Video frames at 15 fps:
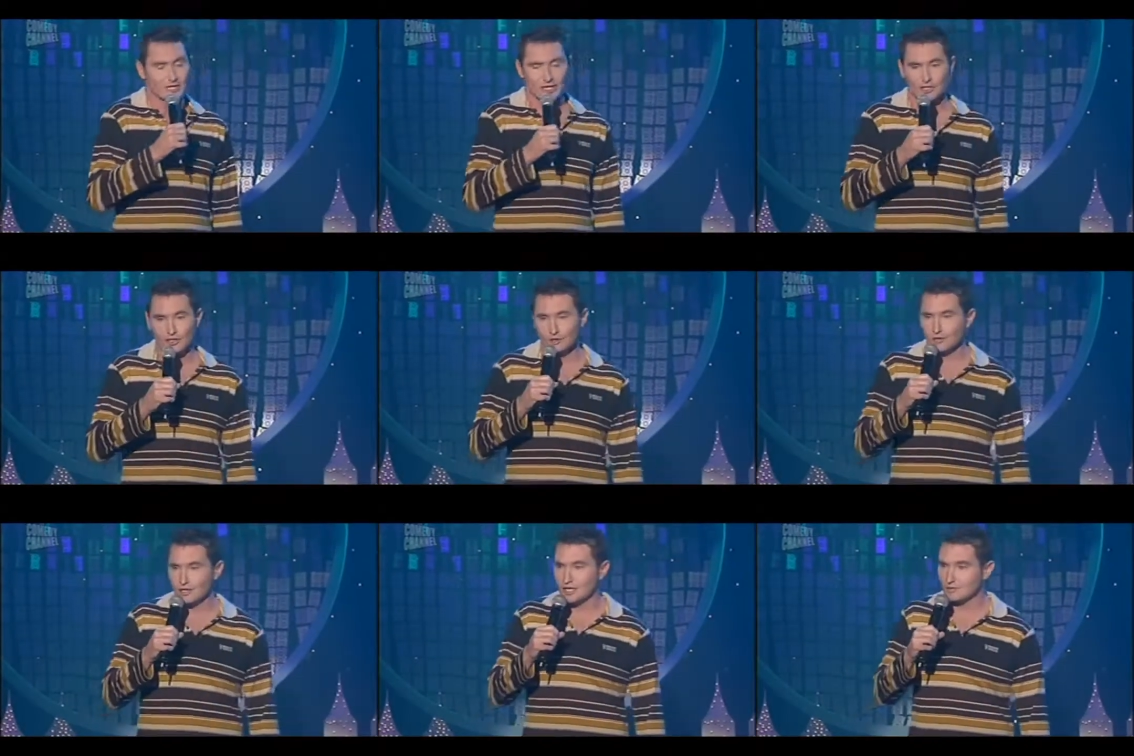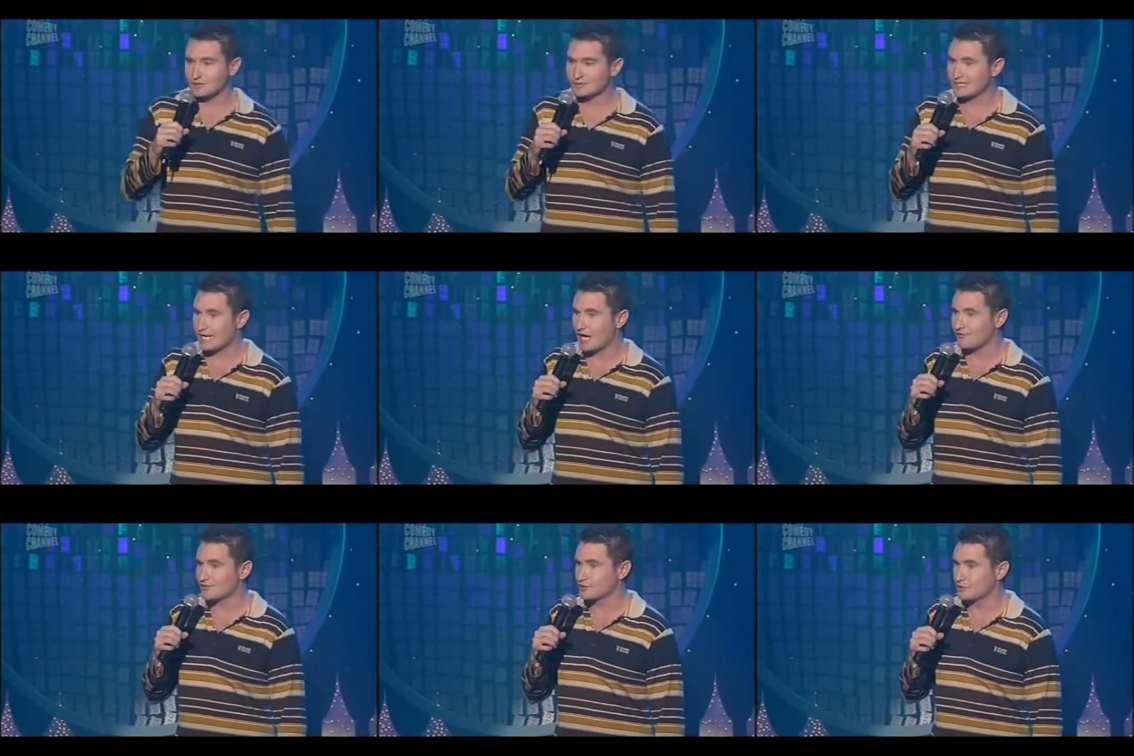Uni was
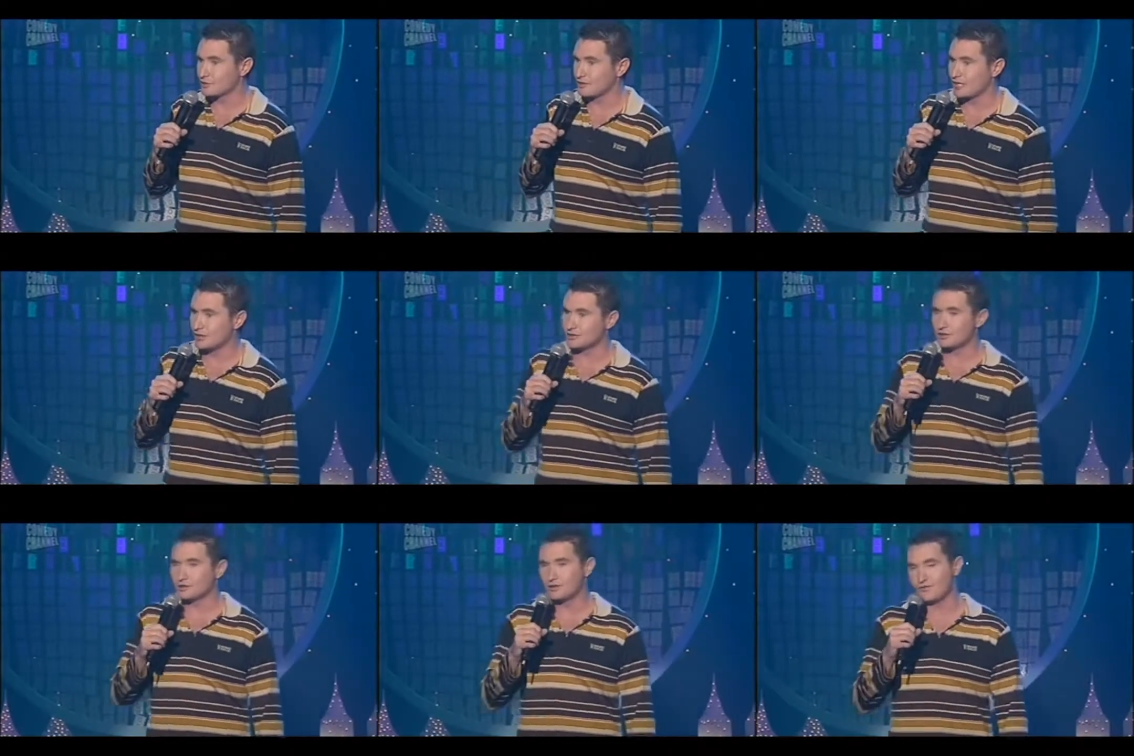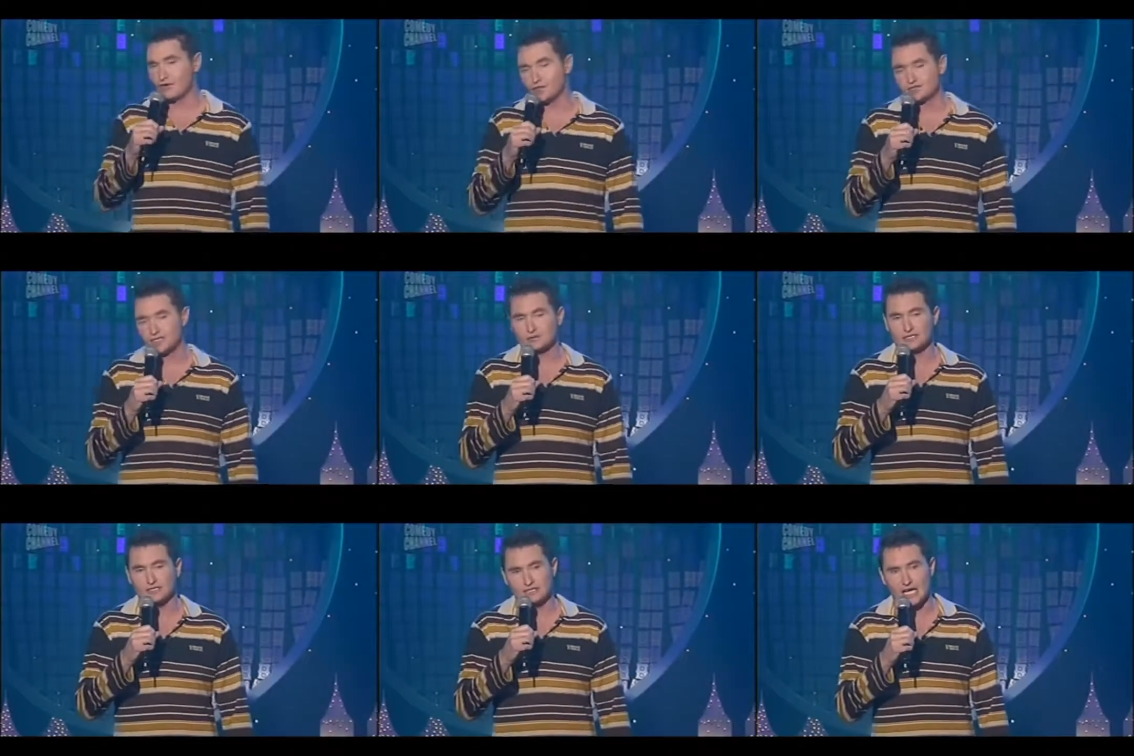tough too. That
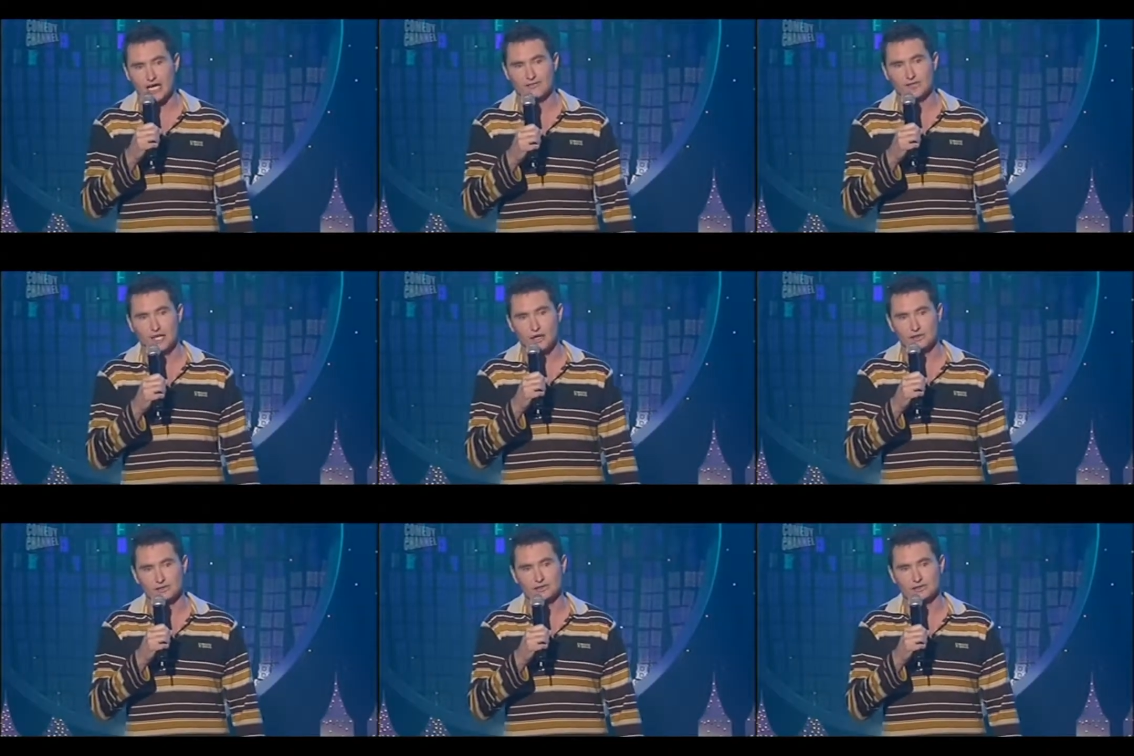university was a tough, long